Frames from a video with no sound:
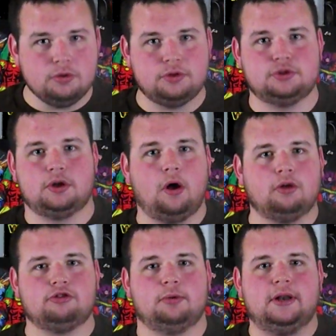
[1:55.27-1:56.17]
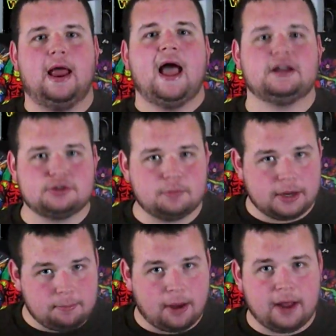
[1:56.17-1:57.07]
There's also an
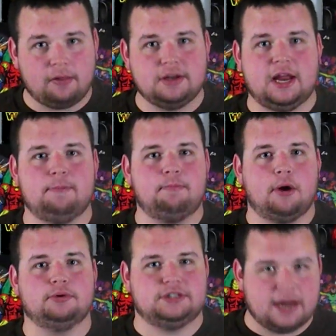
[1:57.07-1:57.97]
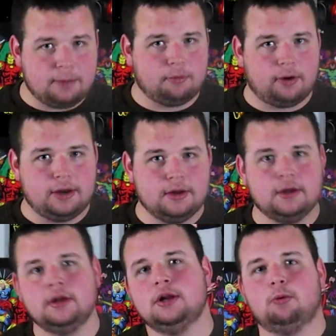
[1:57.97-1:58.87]
X-Wing pilot named Poe Dameron,
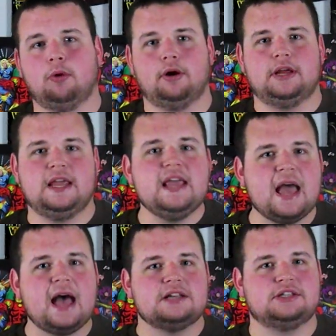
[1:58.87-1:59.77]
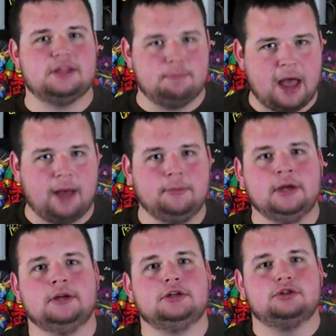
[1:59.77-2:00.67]
where he has the map
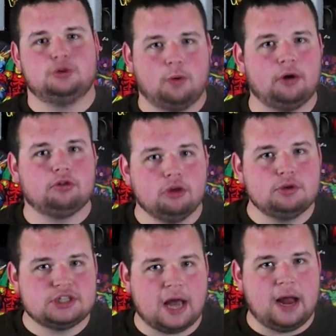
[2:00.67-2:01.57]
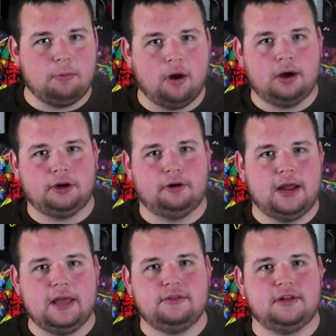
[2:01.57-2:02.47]
to where Luke Skywalker
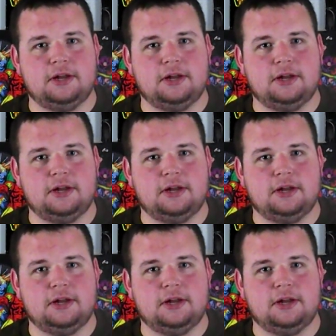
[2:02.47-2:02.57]
is, and he